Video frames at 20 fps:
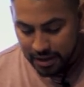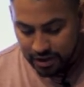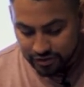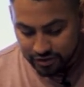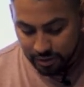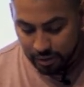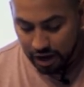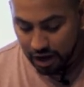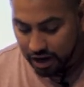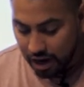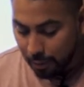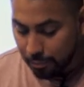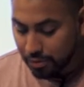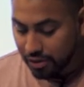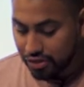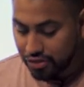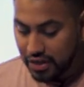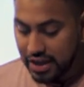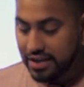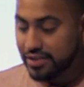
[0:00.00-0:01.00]
So a
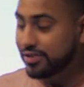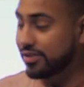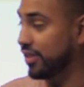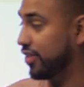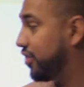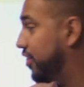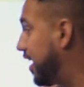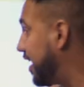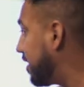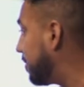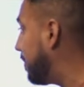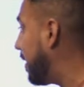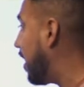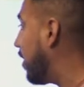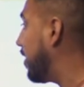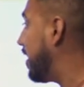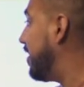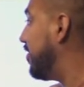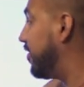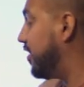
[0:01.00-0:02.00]
couple of things to think
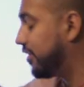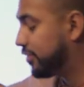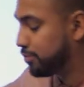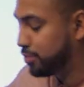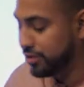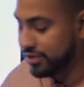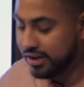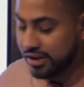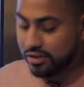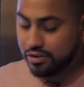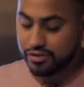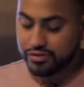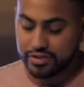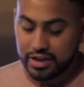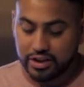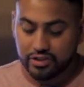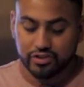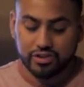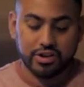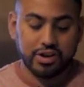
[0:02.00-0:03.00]
about in this particular
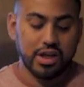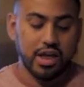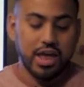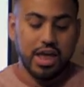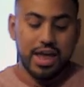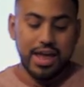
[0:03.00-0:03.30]
section